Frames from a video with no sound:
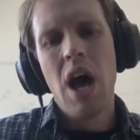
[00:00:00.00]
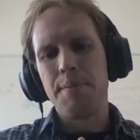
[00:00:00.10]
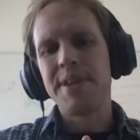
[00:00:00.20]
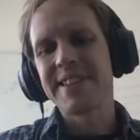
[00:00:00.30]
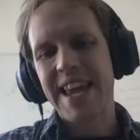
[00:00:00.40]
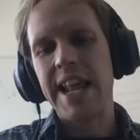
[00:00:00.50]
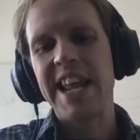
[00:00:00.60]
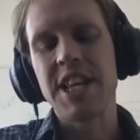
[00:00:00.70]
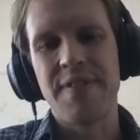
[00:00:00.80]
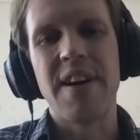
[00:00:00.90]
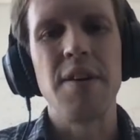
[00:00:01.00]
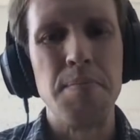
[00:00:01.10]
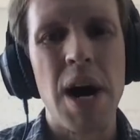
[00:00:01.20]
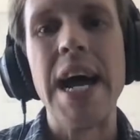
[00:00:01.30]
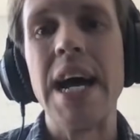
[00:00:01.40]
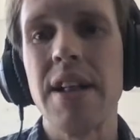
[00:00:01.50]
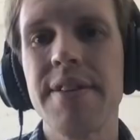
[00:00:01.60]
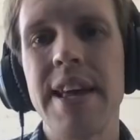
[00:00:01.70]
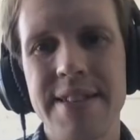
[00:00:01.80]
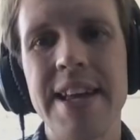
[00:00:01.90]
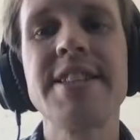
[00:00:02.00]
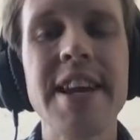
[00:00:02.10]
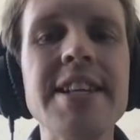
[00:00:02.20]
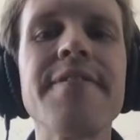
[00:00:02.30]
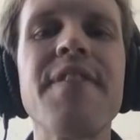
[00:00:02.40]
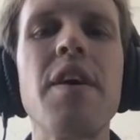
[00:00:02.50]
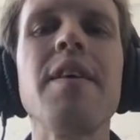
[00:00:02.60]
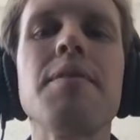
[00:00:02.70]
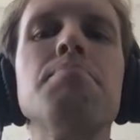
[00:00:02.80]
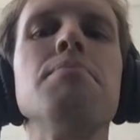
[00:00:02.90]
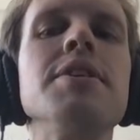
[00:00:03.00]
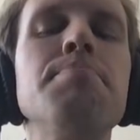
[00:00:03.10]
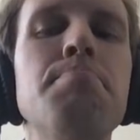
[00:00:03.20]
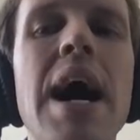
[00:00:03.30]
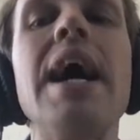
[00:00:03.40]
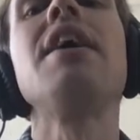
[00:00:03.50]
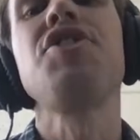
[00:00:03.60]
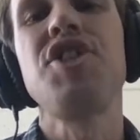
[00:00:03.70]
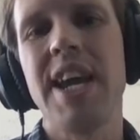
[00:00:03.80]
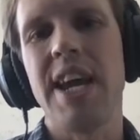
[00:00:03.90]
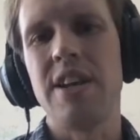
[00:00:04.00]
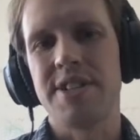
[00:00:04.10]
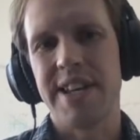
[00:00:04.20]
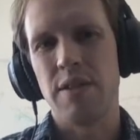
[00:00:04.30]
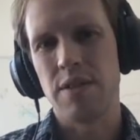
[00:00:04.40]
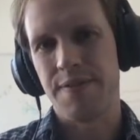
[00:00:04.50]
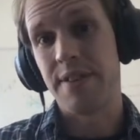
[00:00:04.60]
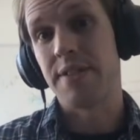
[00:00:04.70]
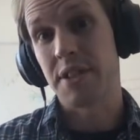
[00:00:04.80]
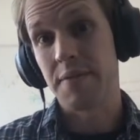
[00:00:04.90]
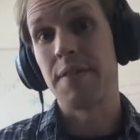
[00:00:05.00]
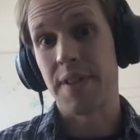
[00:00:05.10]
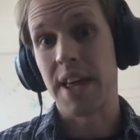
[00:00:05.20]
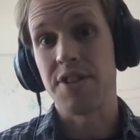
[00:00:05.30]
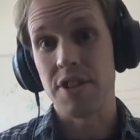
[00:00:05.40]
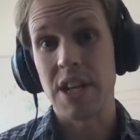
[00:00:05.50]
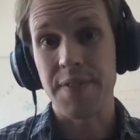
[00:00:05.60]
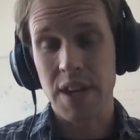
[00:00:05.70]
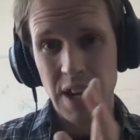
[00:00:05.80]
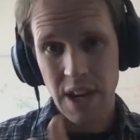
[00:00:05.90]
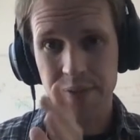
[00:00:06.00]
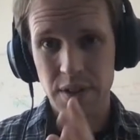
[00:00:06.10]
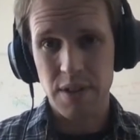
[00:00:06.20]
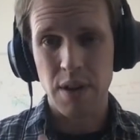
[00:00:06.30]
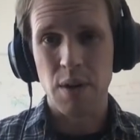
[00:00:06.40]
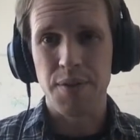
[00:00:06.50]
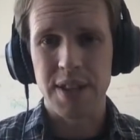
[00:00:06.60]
this scaling is very mild. It's a very mild change, say, on the physics of inflation, if you